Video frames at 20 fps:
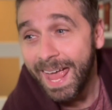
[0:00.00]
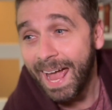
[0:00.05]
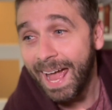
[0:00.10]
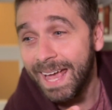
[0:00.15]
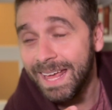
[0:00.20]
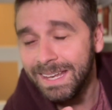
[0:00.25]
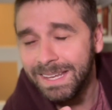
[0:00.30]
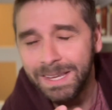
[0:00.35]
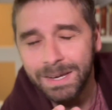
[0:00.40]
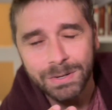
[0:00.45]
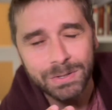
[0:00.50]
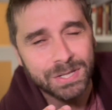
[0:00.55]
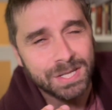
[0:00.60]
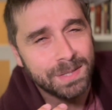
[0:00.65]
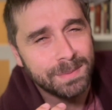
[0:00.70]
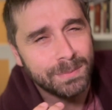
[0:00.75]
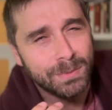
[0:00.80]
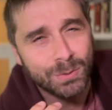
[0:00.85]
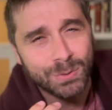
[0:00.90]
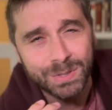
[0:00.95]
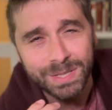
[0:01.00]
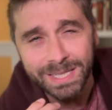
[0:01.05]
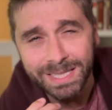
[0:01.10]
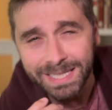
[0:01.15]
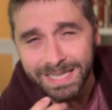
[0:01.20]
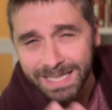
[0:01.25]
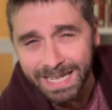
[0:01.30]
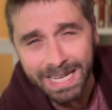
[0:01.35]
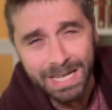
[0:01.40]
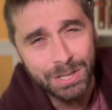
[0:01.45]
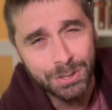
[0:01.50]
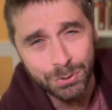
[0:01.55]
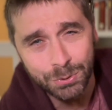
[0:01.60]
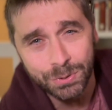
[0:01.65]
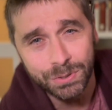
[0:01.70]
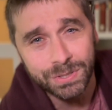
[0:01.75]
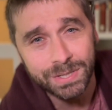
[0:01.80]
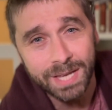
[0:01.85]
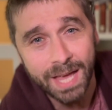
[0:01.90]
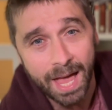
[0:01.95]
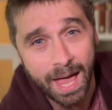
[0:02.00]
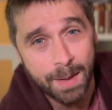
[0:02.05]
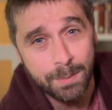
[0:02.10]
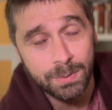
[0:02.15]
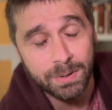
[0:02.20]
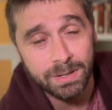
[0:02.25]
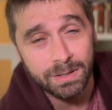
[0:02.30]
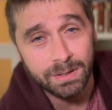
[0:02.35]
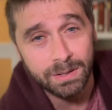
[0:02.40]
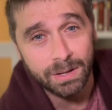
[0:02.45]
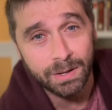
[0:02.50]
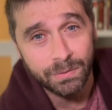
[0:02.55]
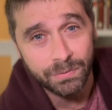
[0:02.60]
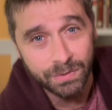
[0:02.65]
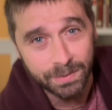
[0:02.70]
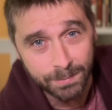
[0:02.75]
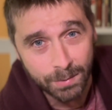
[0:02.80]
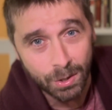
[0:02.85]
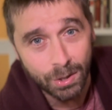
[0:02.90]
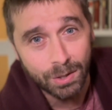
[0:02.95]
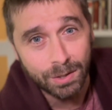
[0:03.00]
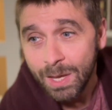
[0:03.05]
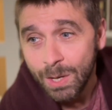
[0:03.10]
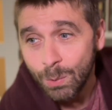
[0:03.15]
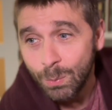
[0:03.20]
And here's the most dangerous habit of them all.